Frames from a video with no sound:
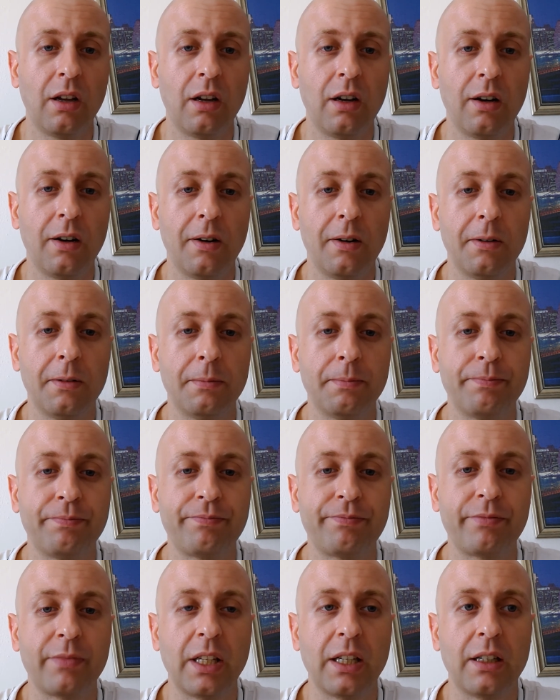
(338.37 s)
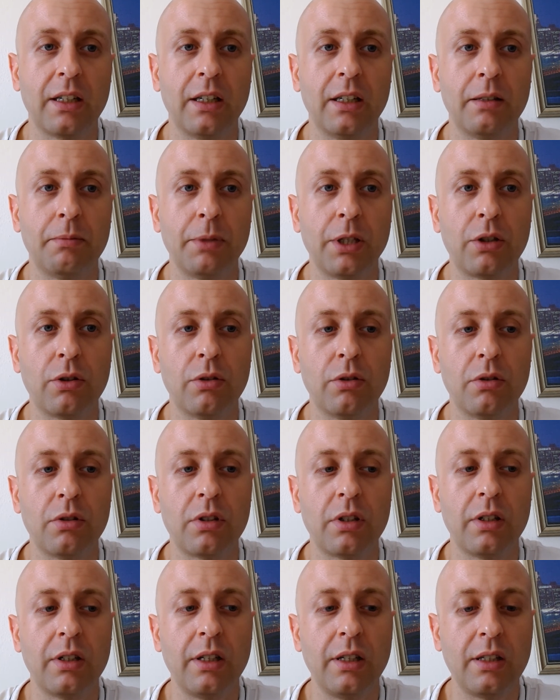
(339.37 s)
There are,
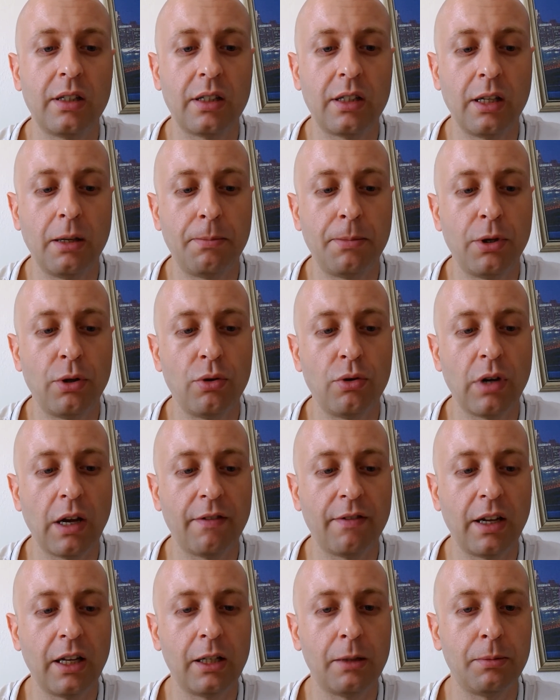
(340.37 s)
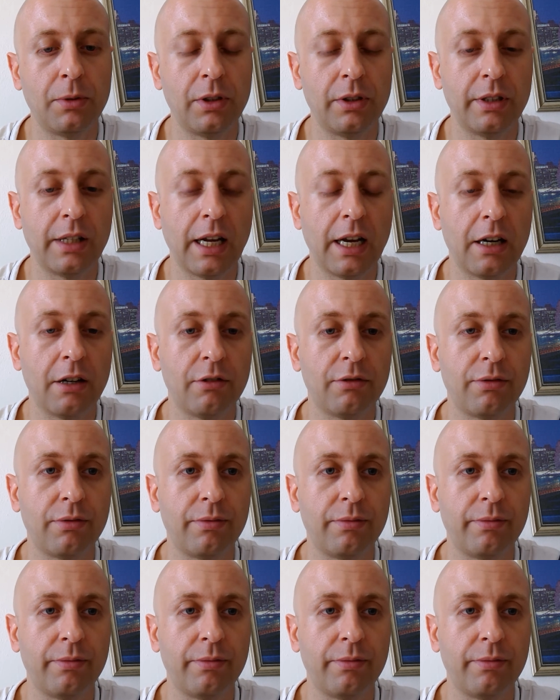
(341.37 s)
because this CPU available now